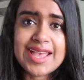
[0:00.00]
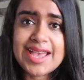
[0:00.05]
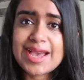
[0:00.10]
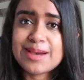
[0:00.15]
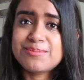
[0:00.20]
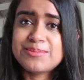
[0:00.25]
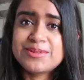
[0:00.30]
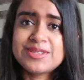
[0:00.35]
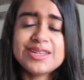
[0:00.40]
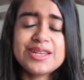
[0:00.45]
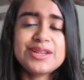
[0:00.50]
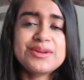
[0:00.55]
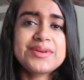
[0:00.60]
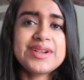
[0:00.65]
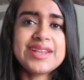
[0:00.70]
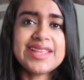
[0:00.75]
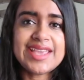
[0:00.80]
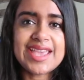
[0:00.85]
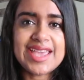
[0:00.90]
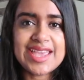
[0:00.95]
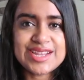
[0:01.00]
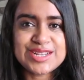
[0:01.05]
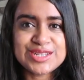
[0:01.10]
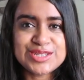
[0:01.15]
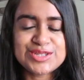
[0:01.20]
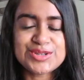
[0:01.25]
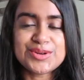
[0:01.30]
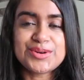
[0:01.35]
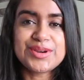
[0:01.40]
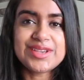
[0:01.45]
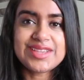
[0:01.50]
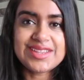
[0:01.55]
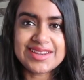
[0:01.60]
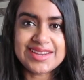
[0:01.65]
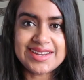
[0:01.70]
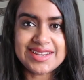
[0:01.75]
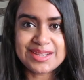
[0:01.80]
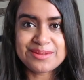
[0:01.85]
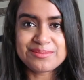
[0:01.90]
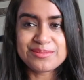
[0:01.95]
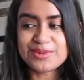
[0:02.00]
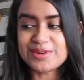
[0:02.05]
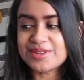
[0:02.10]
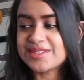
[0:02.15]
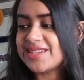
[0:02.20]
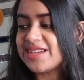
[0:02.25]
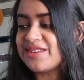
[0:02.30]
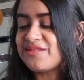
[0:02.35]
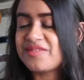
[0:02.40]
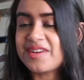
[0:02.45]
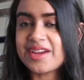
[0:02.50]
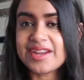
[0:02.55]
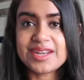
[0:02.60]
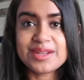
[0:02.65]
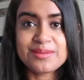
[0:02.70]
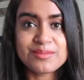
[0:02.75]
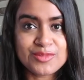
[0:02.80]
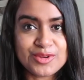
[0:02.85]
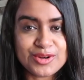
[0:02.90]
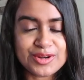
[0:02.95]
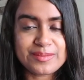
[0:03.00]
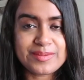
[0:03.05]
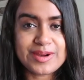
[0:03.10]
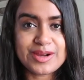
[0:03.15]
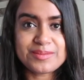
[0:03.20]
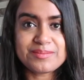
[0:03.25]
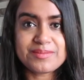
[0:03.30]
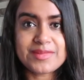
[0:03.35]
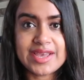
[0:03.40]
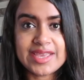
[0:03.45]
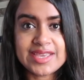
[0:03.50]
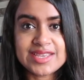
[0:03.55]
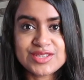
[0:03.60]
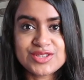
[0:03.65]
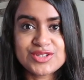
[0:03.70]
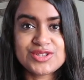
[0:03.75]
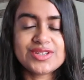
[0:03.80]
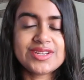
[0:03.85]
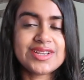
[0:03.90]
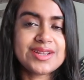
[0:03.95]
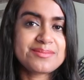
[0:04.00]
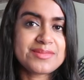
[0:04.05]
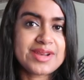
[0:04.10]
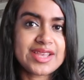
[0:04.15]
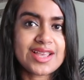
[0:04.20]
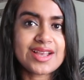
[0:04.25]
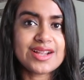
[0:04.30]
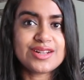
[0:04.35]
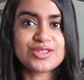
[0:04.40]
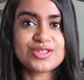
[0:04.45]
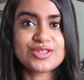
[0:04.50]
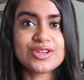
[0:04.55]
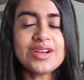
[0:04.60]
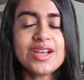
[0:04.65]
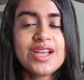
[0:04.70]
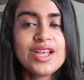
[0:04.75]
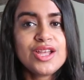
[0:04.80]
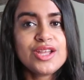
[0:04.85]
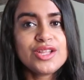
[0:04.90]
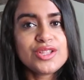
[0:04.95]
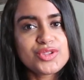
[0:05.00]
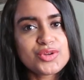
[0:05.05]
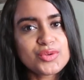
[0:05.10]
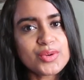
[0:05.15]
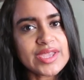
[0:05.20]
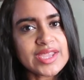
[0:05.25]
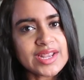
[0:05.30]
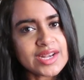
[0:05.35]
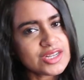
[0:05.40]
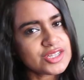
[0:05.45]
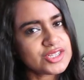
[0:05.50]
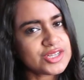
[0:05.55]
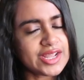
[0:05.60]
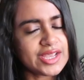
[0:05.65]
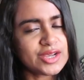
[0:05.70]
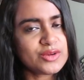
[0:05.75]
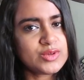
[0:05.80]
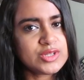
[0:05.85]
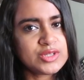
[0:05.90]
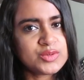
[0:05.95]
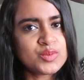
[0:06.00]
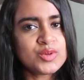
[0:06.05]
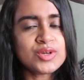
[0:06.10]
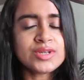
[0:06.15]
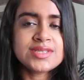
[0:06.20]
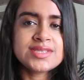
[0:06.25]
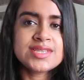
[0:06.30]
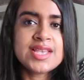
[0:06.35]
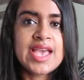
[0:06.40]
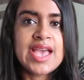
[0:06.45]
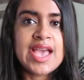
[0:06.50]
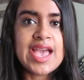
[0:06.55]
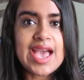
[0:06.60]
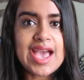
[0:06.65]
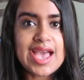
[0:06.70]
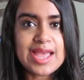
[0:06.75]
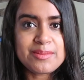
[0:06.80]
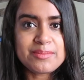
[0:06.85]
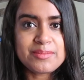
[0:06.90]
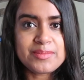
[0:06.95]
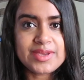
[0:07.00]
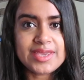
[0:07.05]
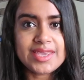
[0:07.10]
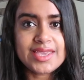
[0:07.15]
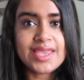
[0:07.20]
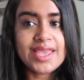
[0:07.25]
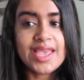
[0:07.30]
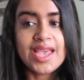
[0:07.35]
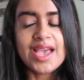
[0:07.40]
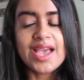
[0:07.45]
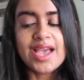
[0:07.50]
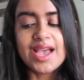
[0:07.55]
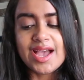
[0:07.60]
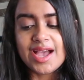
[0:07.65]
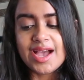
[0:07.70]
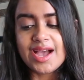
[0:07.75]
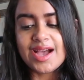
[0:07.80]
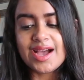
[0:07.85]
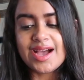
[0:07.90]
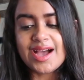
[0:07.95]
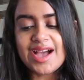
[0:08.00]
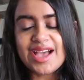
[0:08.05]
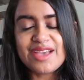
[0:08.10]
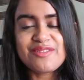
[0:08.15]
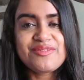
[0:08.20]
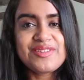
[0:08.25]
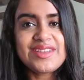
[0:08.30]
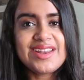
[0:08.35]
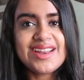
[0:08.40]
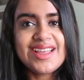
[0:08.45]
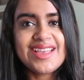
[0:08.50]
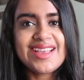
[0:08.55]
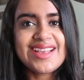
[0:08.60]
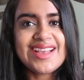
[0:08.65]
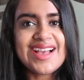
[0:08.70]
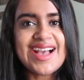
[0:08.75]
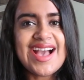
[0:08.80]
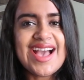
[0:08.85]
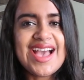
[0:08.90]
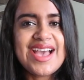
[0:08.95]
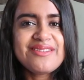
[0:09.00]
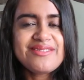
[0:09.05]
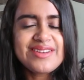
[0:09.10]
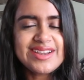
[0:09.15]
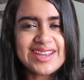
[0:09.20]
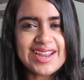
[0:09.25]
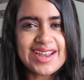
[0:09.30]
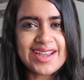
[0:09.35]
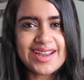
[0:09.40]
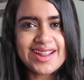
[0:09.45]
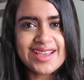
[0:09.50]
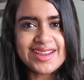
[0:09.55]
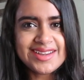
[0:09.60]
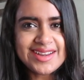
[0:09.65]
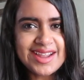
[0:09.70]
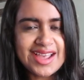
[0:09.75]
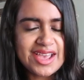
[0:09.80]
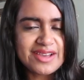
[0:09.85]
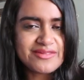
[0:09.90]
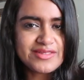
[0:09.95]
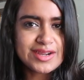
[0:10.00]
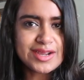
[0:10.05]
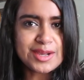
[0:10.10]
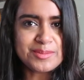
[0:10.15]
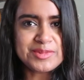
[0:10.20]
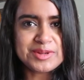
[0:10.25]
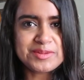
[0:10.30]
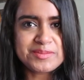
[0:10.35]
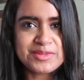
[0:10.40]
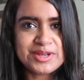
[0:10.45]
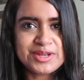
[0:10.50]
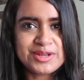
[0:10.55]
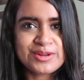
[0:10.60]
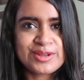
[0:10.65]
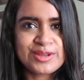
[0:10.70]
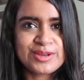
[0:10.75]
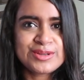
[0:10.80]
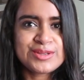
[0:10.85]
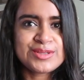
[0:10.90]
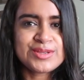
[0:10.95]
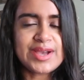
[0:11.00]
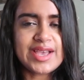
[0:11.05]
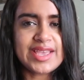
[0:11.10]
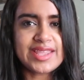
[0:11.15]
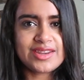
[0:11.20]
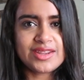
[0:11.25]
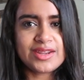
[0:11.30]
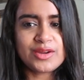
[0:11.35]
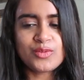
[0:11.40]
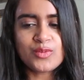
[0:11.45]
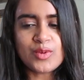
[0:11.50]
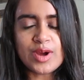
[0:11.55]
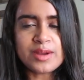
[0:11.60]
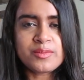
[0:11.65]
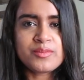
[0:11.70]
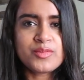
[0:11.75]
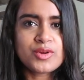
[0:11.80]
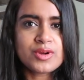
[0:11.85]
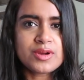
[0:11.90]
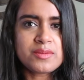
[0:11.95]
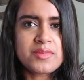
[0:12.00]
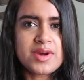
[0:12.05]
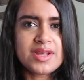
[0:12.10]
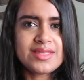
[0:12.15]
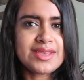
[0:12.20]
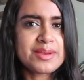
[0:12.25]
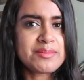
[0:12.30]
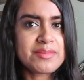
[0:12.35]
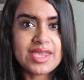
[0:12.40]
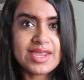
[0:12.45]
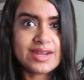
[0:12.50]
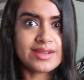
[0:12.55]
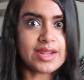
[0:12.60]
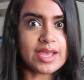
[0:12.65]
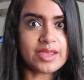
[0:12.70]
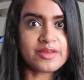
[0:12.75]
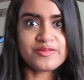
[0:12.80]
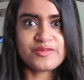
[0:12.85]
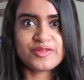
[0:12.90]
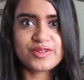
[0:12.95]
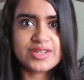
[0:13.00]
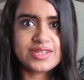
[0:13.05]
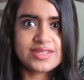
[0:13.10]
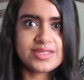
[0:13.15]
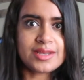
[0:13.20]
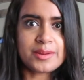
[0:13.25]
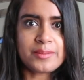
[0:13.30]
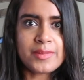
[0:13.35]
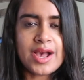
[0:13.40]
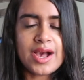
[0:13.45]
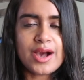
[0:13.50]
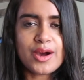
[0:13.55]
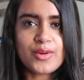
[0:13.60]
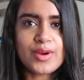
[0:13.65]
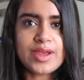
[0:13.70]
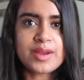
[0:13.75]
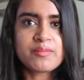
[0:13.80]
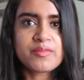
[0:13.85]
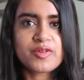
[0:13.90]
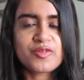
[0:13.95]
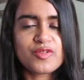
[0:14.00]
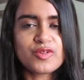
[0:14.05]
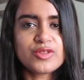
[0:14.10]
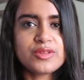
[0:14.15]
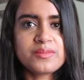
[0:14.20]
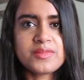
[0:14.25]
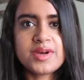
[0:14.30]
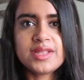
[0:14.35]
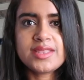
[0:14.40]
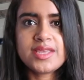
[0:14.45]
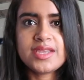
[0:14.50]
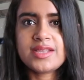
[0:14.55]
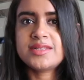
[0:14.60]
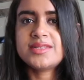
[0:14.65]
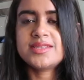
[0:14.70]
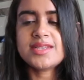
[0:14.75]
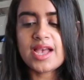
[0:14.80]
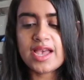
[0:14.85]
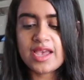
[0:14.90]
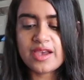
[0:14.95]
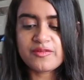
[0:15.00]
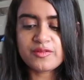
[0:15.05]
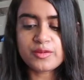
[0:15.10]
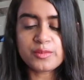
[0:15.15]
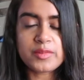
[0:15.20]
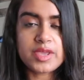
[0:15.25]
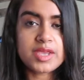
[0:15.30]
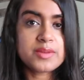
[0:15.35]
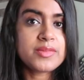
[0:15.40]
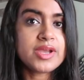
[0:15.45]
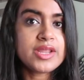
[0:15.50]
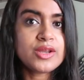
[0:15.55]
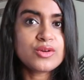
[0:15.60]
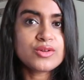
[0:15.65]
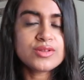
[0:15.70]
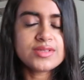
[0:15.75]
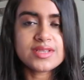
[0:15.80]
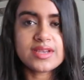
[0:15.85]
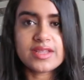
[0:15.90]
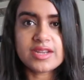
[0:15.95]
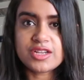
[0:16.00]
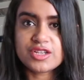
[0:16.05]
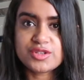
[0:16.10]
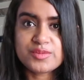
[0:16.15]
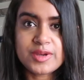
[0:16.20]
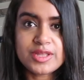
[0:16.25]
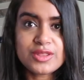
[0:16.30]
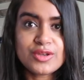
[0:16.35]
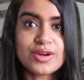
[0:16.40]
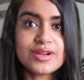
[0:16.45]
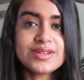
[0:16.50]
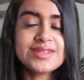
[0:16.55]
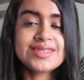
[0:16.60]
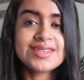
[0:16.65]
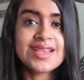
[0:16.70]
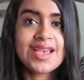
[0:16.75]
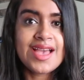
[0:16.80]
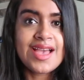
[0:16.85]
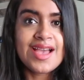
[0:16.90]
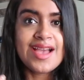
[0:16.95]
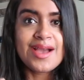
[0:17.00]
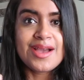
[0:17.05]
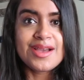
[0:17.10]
I absolutely enjoy reading books and finding more about my history and my culture through English language books, and B, I feel like I have a deadline, I have a commitment to you. So I read one book a month, I make time for it somehow, and before the month ends, I have to make my notes, arrange my thoughts,